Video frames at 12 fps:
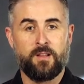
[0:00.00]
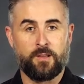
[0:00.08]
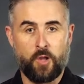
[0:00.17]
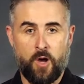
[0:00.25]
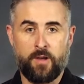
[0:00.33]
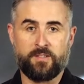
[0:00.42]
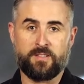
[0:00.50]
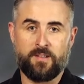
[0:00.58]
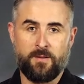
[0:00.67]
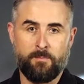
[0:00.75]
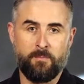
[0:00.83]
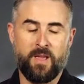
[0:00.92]
lost
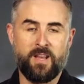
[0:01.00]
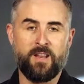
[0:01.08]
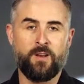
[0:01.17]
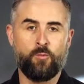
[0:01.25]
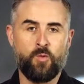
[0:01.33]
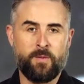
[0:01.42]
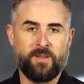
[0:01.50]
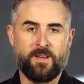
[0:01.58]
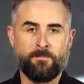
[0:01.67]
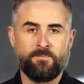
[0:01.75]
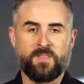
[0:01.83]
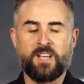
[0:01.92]
men and women.
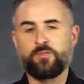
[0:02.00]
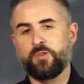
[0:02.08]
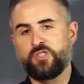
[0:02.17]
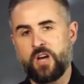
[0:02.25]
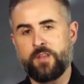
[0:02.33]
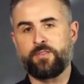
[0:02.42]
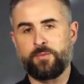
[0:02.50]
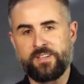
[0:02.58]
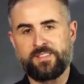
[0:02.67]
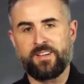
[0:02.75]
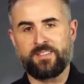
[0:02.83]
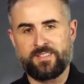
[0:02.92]
That's what John
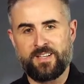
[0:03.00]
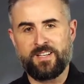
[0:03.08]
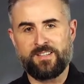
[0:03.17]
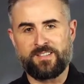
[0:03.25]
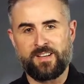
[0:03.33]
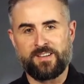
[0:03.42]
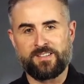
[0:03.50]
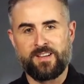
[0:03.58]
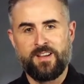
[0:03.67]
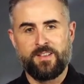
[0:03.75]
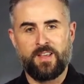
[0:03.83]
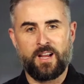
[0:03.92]
3:16 says,
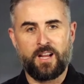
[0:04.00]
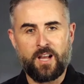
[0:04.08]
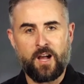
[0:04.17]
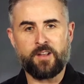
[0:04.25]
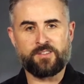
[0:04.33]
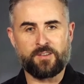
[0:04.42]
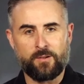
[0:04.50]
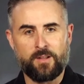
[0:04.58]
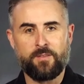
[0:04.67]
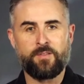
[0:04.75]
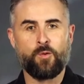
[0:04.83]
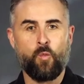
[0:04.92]
that God so
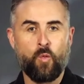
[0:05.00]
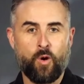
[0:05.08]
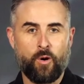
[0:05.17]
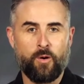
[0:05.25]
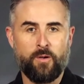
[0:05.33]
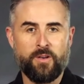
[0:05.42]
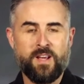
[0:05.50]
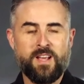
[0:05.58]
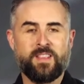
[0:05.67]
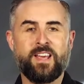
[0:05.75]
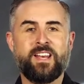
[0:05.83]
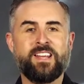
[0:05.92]
loved the world
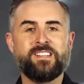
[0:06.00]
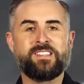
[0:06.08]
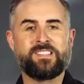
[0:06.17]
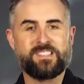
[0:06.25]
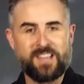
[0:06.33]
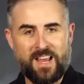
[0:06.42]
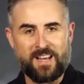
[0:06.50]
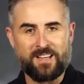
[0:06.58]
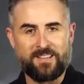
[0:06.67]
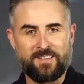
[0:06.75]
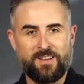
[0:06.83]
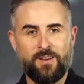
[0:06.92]
that he
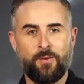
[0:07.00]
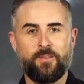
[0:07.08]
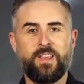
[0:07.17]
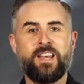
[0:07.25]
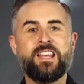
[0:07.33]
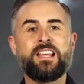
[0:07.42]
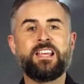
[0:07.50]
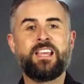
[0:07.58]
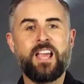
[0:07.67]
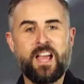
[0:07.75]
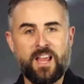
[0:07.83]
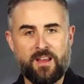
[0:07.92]
sent or that he
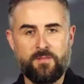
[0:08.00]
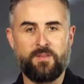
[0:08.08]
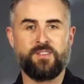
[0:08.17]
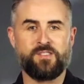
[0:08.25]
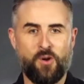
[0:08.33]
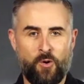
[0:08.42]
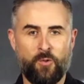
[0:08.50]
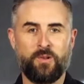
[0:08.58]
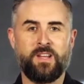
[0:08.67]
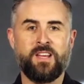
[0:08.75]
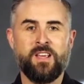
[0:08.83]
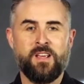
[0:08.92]
gave his
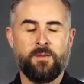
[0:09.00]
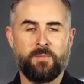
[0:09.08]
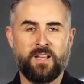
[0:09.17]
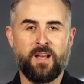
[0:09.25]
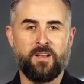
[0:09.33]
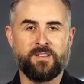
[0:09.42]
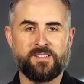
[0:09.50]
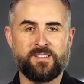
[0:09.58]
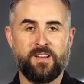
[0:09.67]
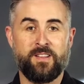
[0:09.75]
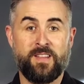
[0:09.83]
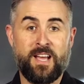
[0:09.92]
only begotten
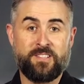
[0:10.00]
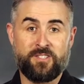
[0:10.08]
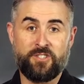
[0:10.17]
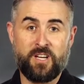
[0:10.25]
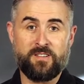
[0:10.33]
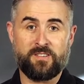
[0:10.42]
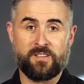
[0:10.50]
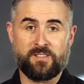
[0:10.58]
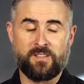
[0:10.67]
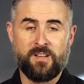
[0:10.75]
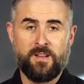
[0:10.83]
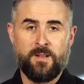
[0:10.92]
son. That's
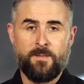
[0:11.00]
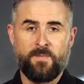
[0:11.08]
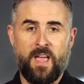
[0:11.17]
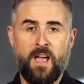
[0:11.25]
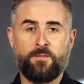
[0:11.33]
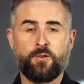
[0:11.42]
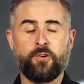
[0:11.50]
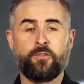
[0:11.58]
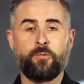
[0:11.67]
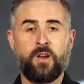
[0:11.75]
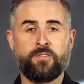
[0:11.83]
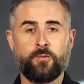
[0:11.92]
Jesus. After
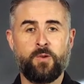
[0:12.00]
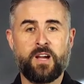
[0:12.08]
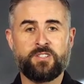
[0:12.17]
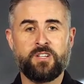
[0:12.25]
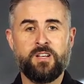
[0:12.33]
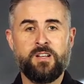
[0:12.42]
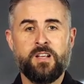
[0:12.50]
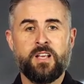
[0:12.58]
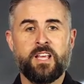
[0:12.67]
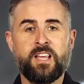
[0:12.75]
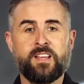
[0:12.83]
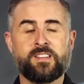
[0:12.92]
his resurrection,
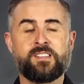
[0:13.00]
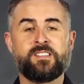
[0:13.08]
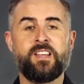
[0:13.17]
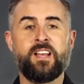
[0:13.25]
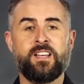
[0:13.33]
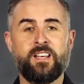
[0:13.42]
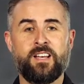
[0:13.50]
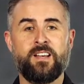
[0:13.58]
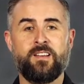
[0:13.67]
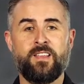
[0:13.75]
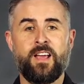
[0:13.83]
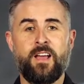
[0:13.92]
he ascended
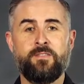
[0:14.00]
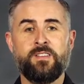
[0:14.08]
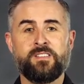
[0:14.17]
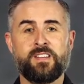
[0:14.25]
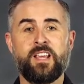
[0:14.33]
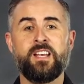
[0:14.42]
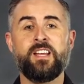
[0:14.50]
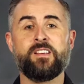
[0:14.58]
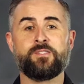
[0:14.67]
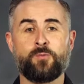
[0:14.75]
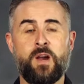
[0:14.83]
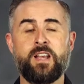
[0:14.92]
into the heavens, and he
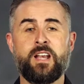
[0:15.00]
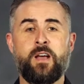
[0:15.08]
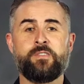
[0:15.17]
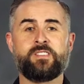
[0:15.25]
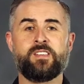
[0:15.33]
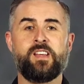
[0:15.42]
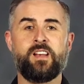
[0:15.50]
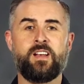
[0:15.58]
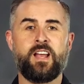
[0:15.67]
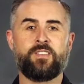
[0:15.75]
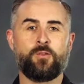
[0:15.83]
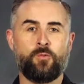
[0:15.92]
is right now seated
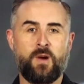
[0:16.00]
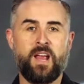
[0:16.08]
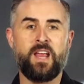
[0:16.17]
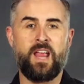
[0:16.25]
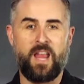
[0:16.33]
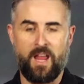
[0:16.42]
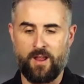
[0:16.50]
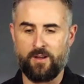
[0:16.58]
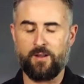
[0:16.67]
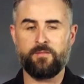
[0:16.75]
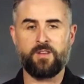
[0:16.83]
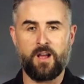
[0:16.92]
at the right hand
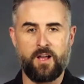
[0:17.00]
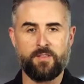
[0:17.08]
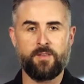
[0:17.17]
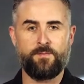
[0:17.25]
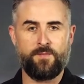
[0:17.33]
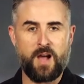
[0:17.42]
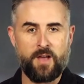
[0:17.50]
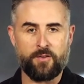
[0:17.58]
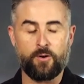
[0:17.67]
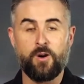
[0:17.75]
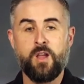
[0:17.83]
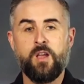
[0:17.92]
of God the
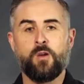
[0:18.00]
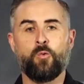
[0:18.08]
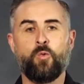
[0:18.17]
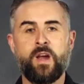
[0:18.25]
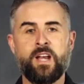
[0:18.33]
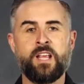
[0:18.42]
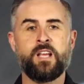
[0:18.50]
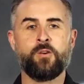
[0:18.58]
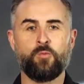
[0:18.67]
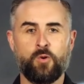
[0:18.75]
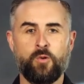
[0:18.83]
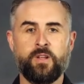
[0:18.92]
Father, reigning
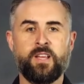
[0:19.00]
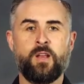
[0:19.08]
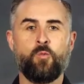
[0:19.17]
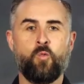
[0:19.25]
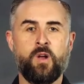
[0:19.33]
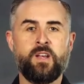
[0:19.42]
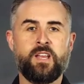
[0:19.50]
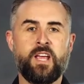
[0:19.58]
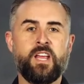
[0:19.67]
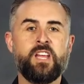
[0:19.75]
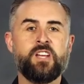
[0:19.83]
and ruling, and one day